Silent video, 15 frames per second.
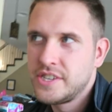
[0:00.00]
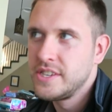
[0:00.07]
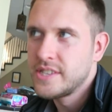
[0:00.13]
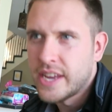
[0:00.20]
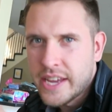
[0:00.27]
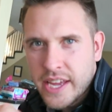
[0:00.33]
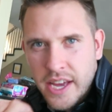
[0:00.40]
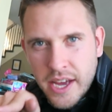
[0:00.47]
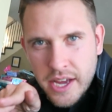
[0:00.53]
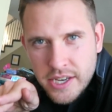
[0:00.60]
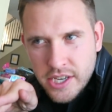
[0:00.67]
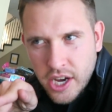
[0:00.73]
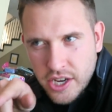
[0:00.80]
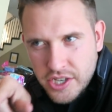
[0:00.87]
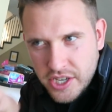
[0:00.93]
She's like
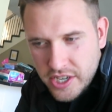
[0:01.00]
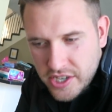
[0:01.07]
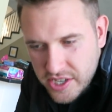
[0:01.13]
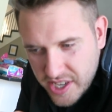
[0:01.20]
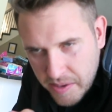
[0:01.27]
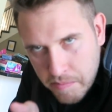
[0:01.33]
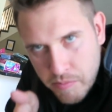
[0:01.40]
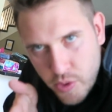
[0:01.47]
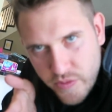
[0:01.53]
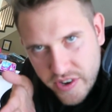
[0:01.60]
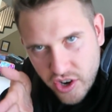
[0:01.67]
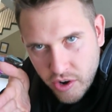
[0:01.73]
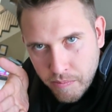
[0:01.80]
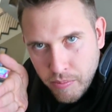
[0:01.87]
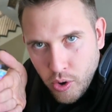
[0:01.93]
touching. She's like moving
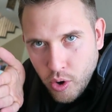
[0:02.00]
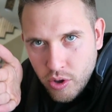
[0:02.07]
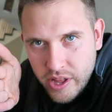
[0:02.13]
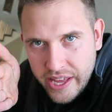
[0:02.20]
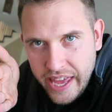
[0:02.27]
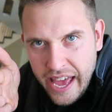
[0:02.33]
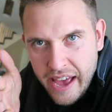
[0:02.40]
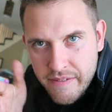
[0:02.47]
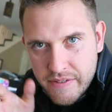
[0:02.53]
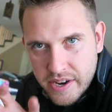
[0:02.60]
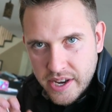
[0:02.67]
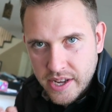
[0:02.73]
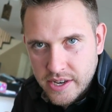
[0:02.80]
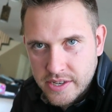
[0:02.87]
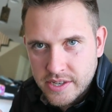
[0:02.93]
her bowl like half an
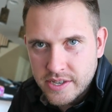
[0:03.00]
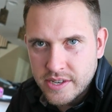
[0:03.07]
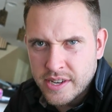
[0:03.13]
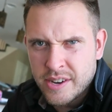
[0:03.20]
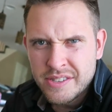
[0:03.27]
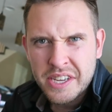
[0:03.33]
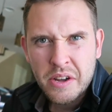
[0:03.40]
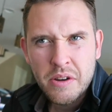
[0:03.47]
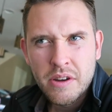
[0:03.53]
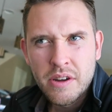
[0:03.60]
inch. And I was like,